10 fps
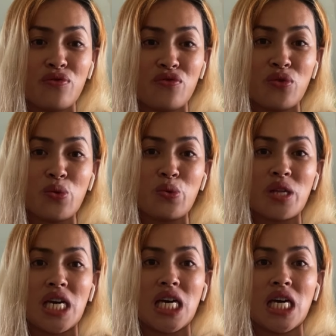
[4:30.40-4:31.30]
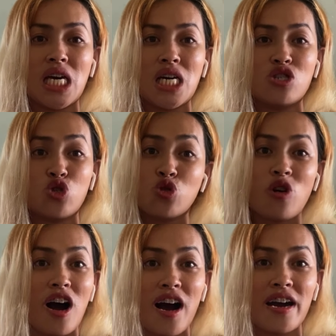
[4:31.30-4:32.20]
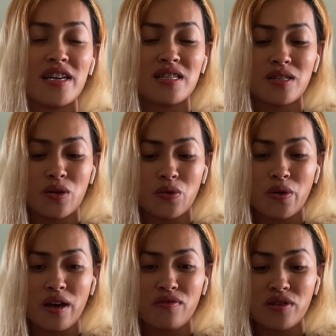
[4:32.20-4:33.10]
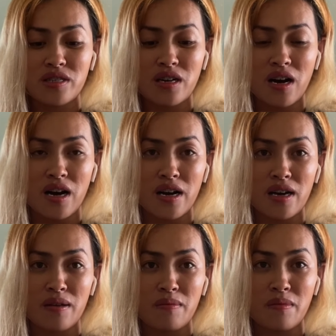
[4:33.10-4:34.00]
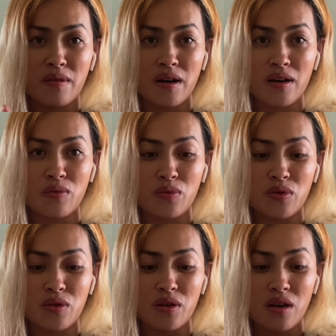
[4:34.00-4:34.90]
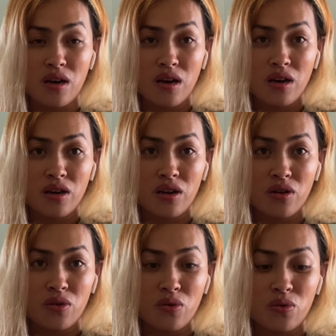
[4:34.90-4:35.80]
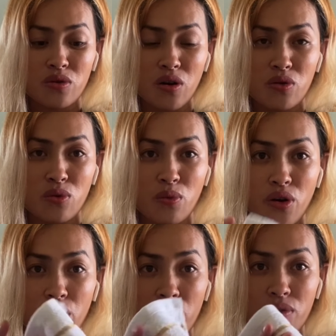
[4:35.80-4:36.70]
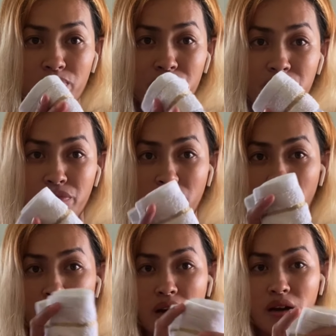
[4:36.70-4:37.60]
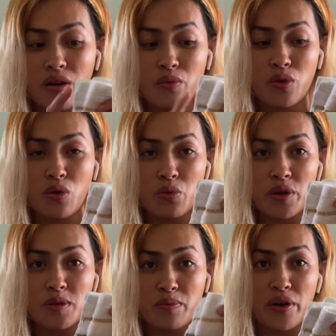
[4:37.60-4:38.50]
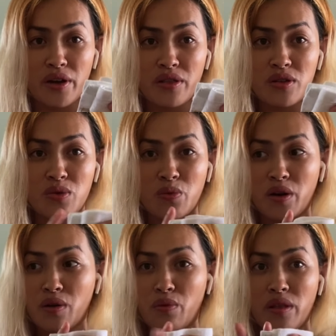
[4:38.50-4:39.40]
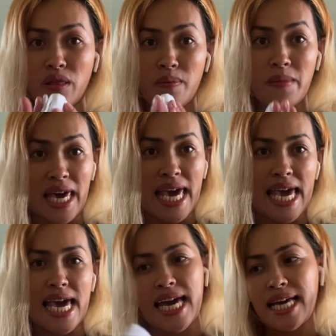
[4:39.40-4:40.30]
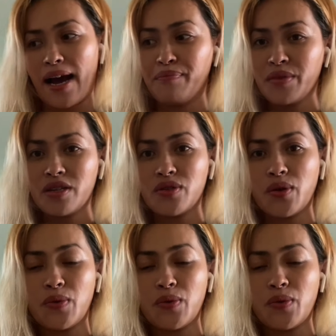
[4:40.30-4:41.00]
fully dry. So every time I would, you know, go to work, I will always bring this one with me. Yeah, so